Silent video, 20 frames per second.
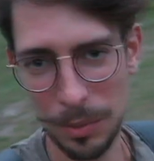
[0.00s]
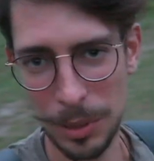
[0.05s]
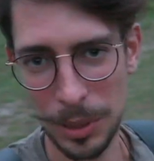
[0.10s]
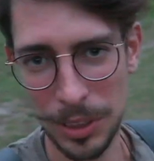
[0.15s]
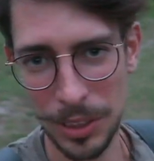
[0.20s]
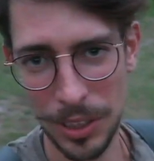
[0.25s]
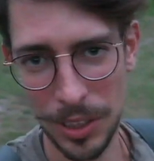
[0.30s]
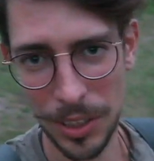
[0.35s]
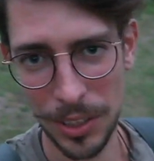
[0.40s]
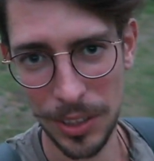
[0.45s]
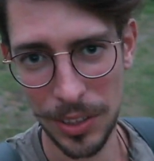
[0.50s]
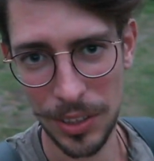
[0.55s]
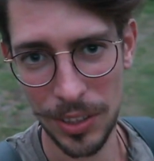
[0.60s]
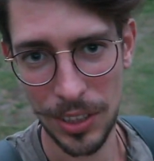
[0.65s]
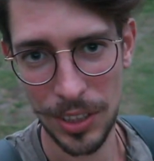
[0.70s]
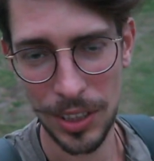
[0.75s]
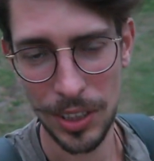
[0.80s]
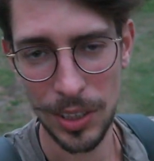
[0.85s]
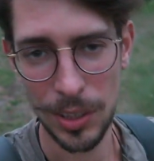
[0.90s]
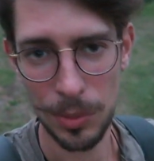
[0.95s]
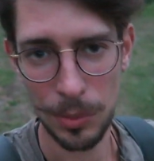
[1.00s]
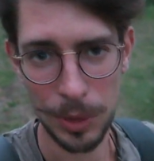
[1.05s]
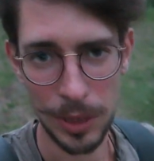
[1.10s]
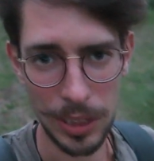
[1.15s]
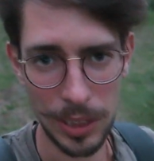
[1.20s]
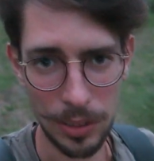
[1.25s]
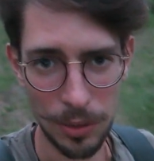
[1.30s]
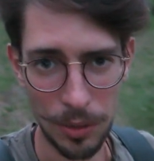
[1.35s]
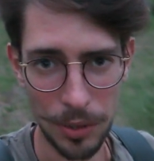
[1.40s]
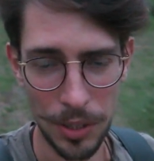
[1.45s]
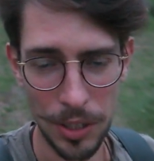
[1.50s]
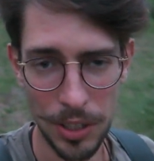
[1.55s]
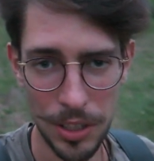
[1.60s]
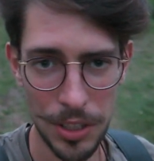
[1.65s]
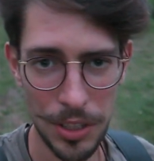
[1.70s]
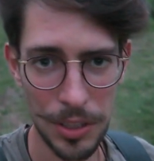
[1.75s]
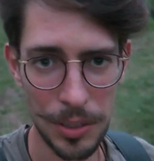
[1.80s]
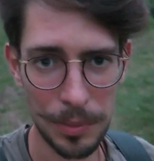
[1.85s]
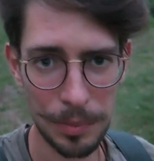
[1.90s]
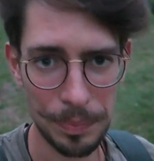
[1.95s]
We started with the
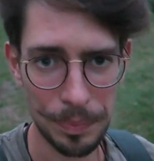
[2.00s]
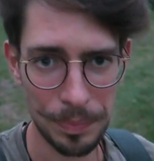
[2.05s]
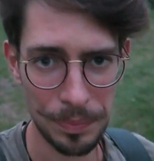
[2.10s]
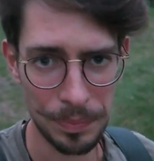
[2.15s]
introduction